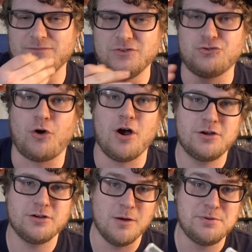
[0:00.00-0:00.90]

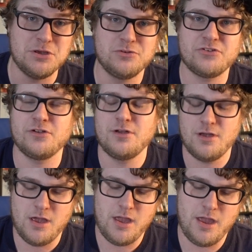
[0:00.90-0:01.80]
drug abuse,
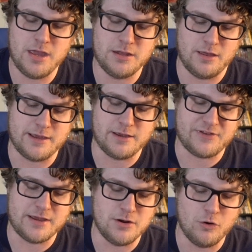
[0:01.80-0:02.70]
because
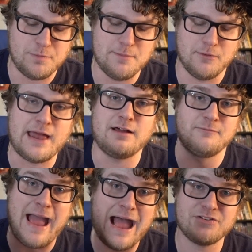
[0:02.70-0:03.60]
I know people that have
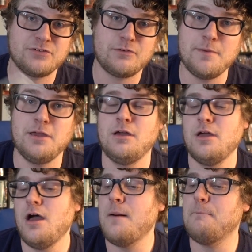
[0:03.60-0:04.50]
passed from it,
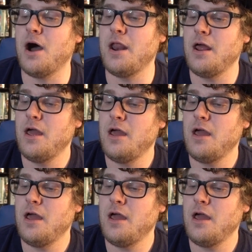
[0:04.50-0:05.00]
but